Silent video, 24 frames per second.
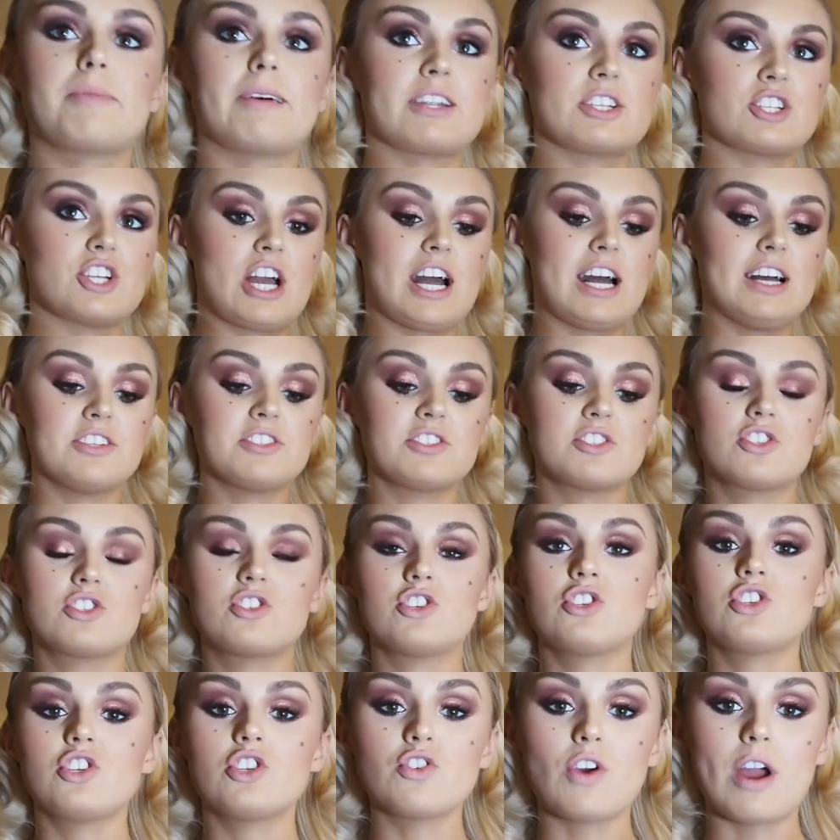my chest
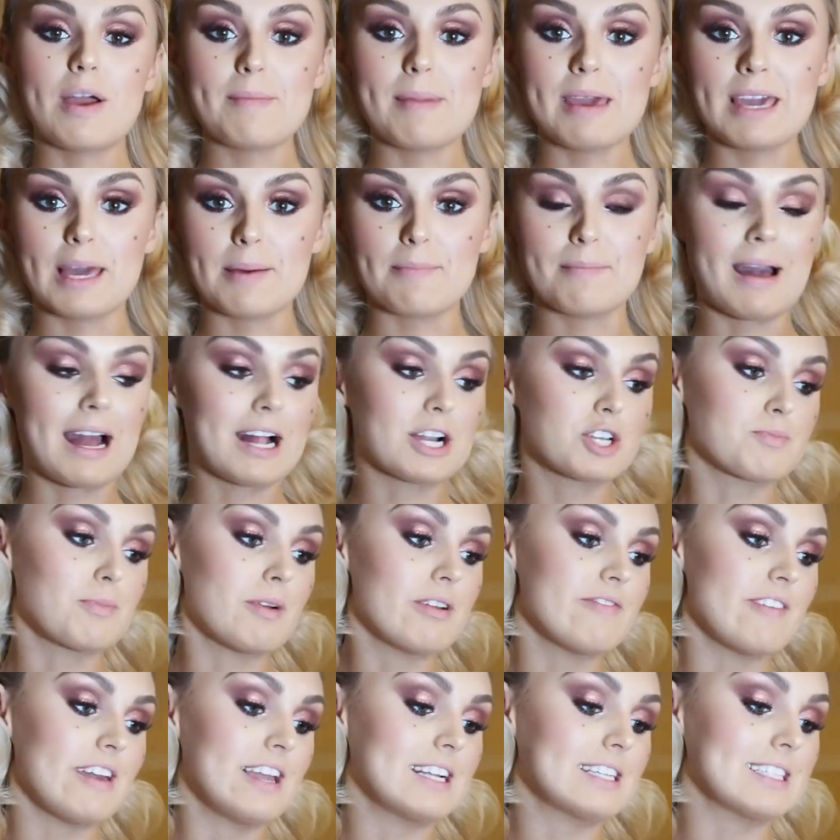just to try and make it match my
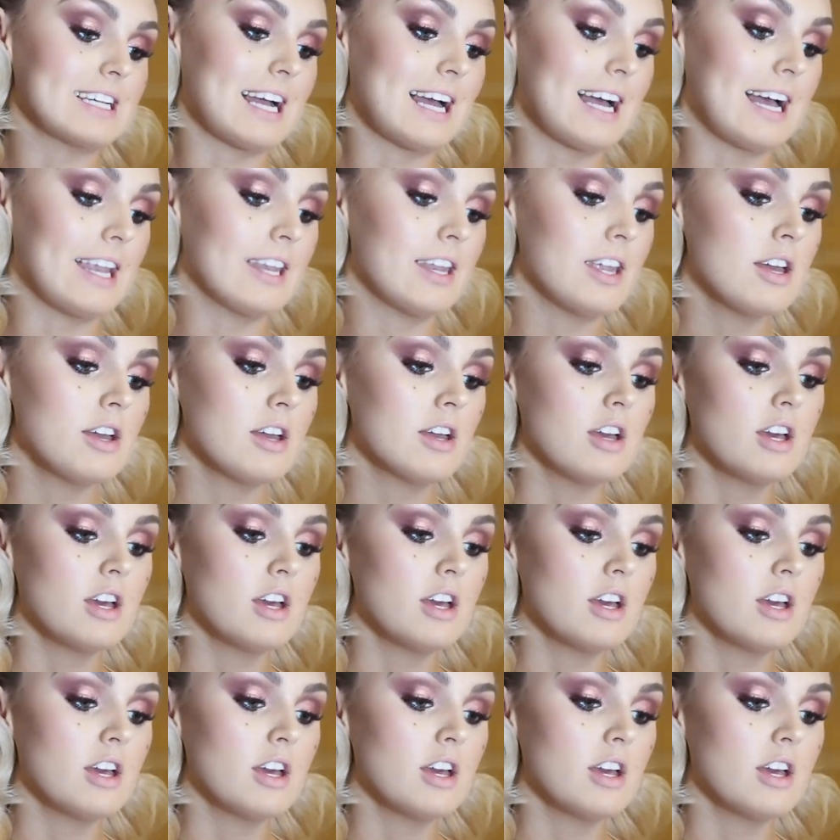fake tan